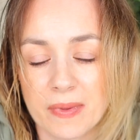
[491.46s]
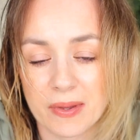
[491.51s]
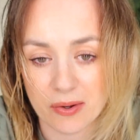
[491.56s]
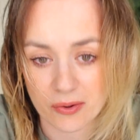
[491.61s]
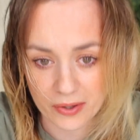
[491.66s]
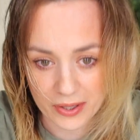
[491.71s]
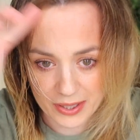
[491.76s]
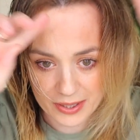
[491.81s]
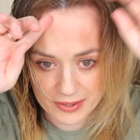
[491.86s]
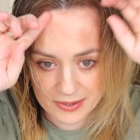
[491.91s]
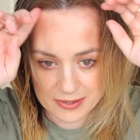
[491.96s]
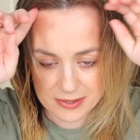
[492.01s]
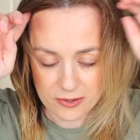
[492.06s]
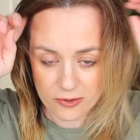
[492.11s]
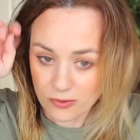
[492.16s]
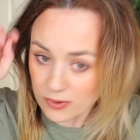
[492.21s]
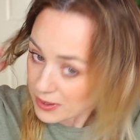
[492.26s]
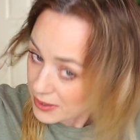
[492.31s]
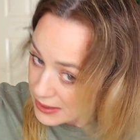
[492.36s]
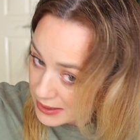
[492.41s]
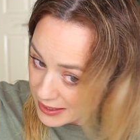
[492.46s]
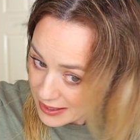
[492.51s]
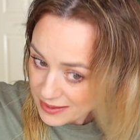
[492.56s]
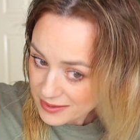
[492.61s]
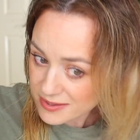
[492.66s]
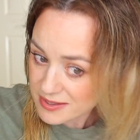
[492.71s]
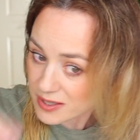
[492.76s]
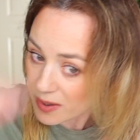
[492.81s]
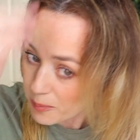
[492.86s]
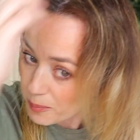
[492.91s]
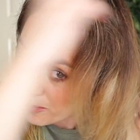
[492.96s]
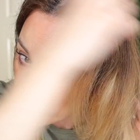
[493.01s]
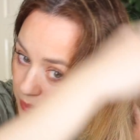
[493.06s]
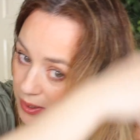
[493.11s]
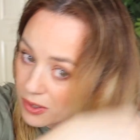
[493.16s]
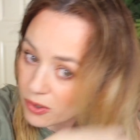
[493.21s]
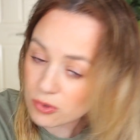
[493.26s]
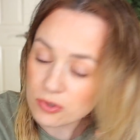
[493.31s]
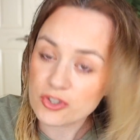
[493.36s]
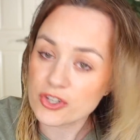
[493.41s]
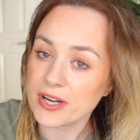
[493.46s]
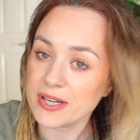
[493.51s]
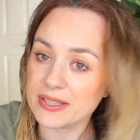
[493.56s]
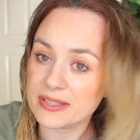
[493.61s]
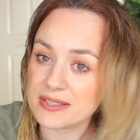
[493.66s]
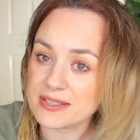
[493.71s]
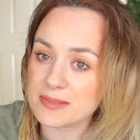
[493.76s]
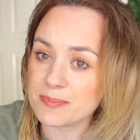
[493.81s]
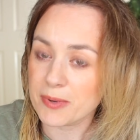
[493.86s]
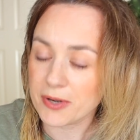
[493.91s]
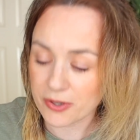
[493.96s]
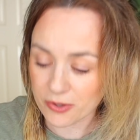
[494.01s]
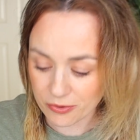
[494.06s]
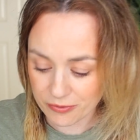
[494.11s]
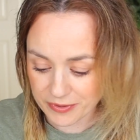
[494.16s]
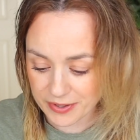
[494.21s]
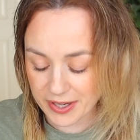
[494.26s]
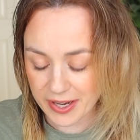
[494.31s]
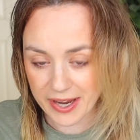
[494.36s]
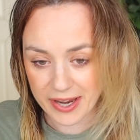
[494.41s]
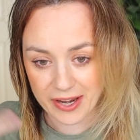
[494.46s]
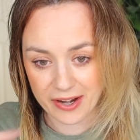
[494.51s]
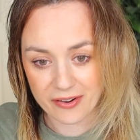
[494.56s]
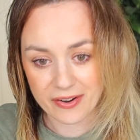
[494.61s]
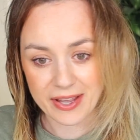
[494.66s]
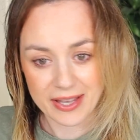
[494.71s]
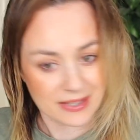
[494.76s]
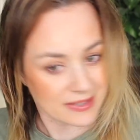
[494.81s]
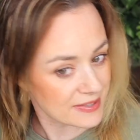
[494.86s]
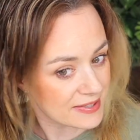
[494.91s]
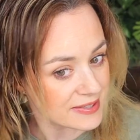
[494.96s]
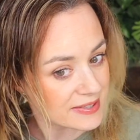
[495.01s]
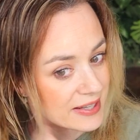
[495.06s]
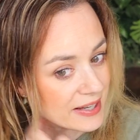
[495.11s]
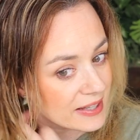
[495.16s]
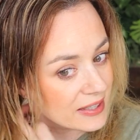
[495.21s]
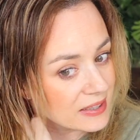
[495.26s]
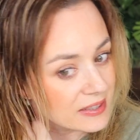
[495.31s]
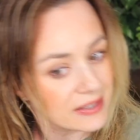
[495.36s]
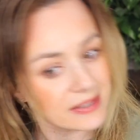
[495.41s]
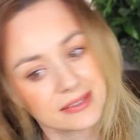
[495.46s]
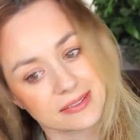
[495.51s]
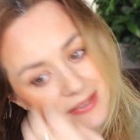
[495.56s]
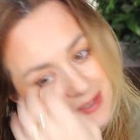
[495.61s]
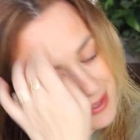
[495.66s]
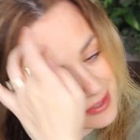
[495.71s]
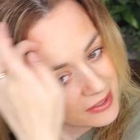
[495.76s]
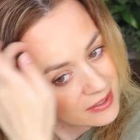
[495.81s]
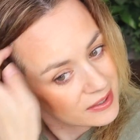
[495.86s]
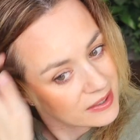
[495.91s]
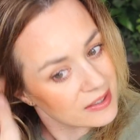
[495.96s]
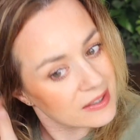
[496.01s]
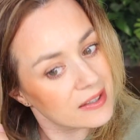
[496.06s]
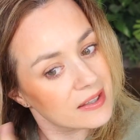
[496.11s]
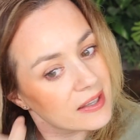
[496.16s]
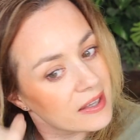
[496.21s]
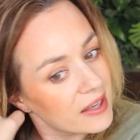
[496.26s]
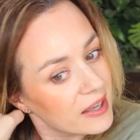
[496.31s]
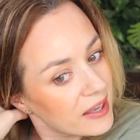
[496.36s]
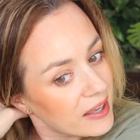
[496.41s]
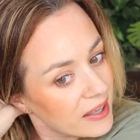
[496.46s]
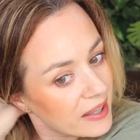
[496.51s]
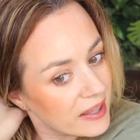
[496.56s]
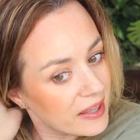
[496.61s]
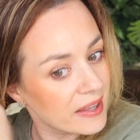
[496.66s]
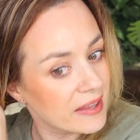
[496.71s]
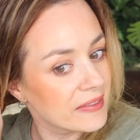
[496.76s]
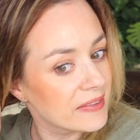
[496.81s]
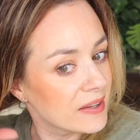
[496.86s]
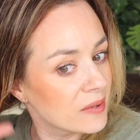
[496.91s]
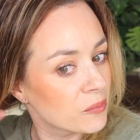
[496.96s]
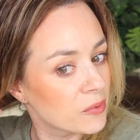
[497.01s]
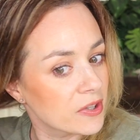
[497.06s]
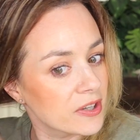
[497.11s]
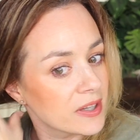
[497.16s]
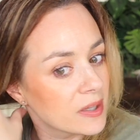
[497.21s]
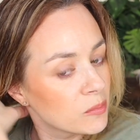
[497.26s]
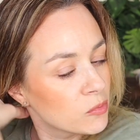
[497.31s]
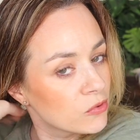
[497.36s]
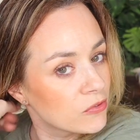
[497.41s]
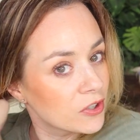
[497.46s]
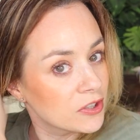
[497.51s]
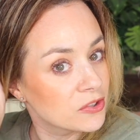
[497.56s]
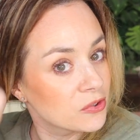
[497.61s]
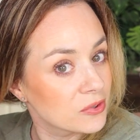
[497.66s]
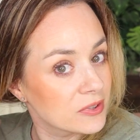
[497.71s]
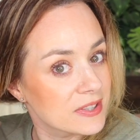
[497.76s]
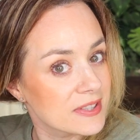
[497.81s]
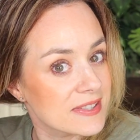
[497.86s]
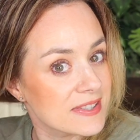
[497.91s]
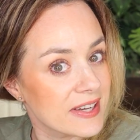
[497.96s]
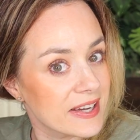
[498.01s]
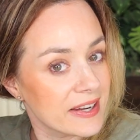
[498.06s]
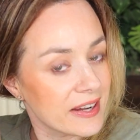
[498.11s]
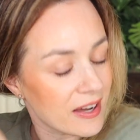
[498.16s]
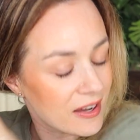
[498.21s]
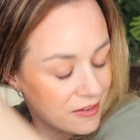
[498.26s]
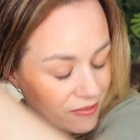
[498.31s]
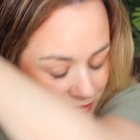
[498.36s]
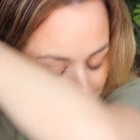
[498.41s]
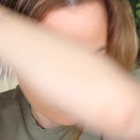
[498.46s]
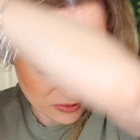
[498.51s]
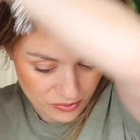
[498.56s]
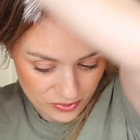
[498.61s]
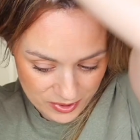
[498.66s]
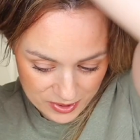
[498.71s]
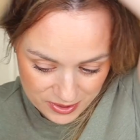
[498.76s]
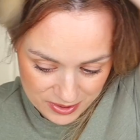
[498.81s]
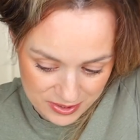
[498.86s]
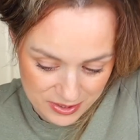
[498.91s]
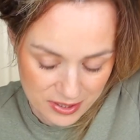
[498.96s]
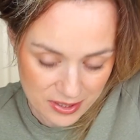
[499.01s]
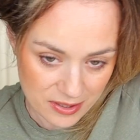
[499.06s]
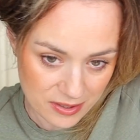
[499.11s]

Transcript: Okay, so let's blow dry this part of the hair and style it. And then we're gonna move on to this side afterwards.